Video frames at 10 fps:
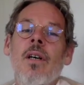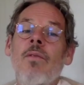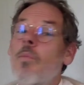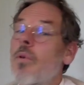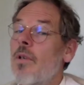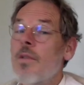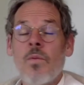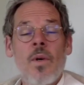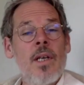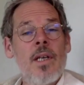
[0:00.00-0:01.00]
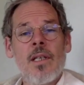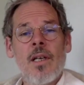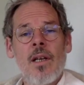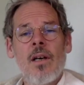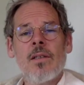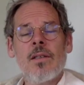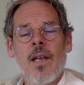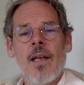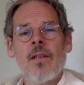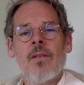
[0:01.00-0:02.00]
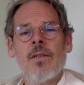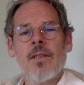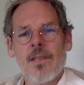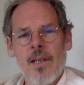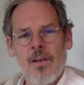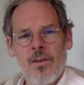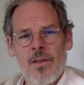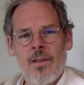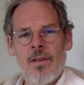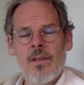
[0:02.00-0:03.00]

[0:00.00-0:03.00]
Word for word: of a bird's wing in a lost language sounded.